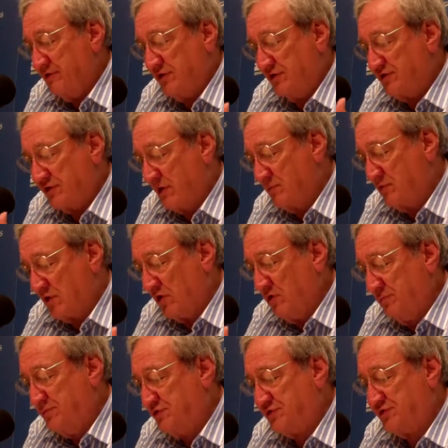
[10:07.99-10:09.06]
some
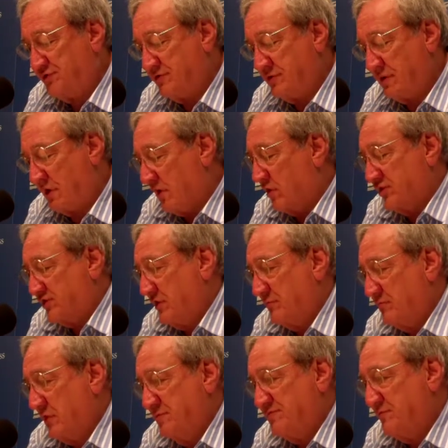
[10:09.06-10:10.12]
groups
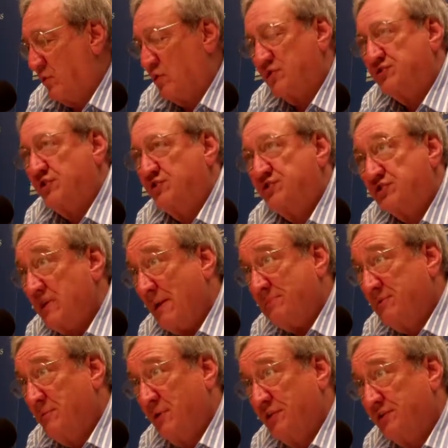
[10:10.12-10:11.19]
more
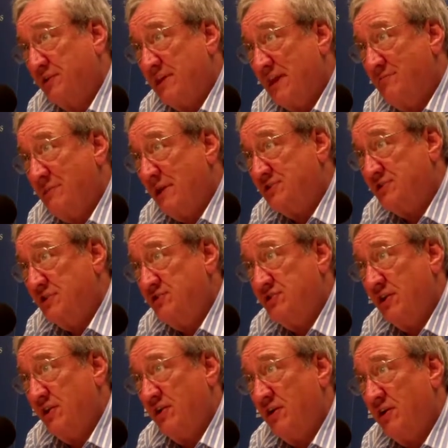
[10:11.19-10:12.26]
susceptible to that message
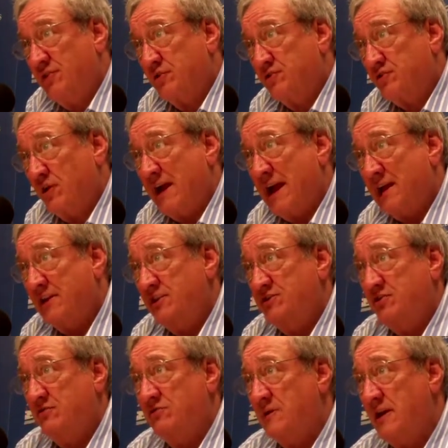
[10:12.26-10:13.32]
than others, or how did
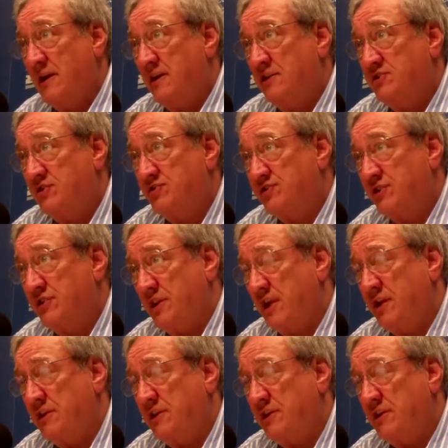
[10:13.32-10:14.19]
you see that?